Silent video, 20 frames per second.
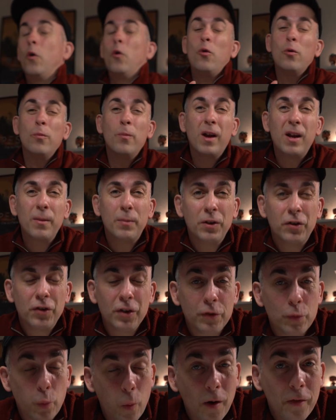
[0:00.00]
Or maybe
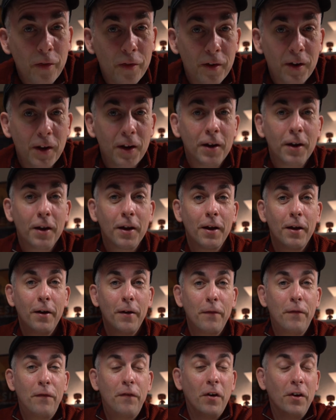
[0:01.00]
just one thing,
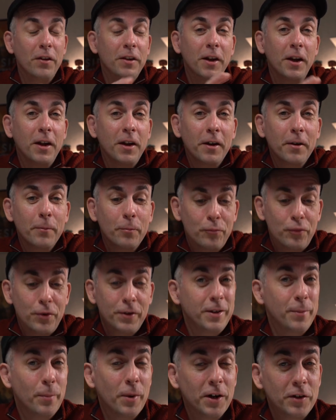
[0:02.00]
funding,
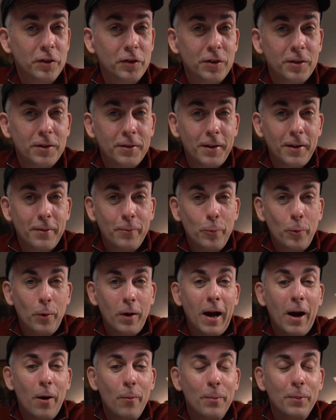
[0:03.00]
pretty much.
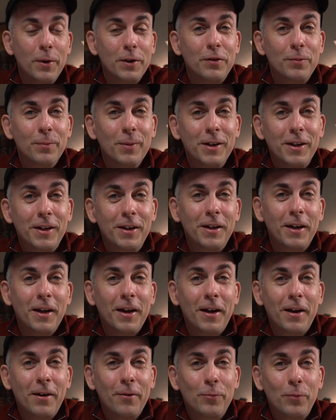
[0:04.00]
How much money
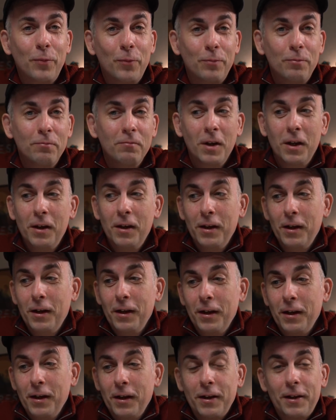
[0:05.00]

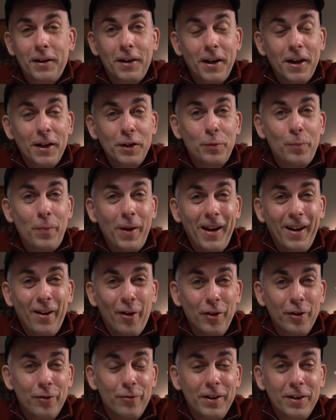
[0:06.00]
can I spend
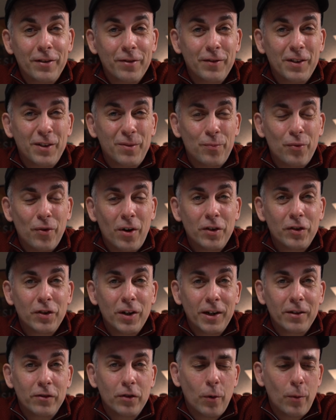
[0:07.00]
on the rest of this
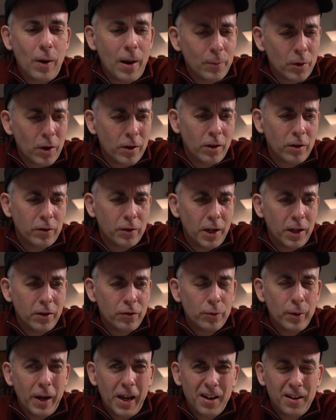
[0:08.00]
project? So I'm gonna look
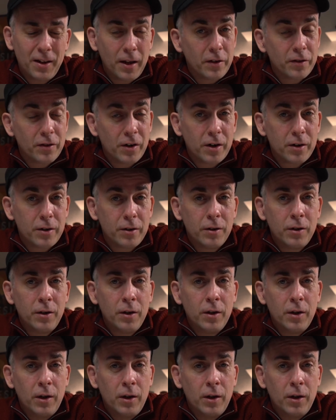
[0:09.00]
into a Kickstarter.